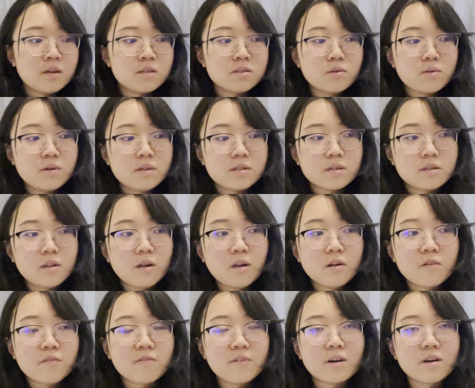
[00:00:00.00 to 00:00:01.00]
So it's a lot
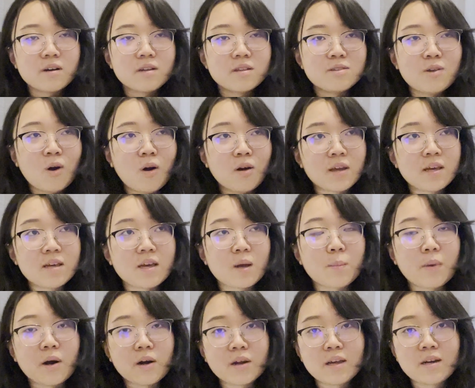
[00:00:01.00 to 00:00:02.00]
of talking and
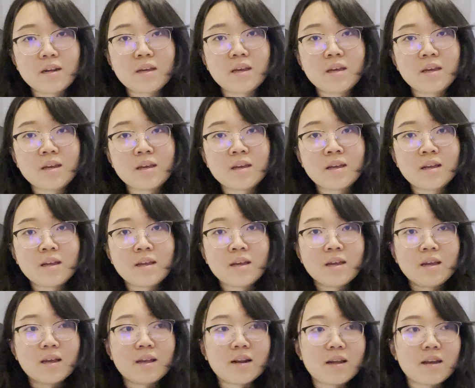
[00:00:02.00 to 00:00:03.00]
marketing
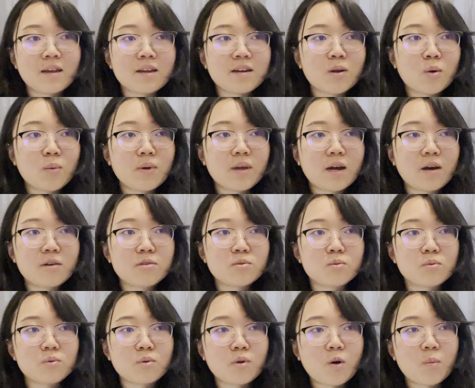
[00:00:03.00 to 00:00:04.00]
and like knowing how
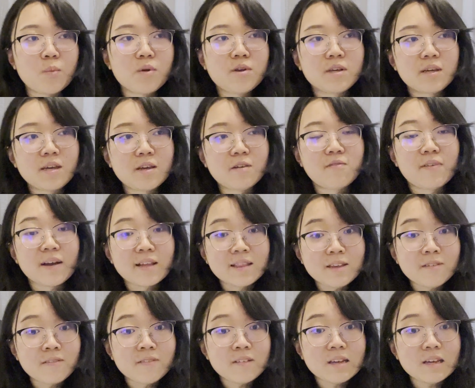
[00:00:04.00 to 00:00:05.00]
to communicate
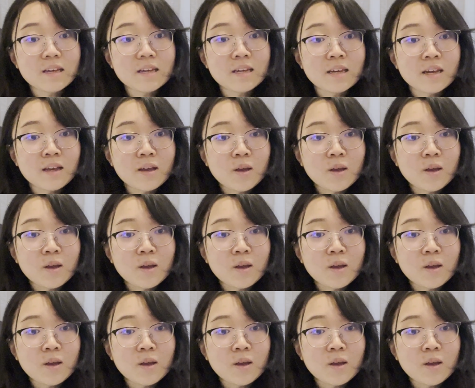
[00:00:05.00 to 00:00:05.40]
effectively,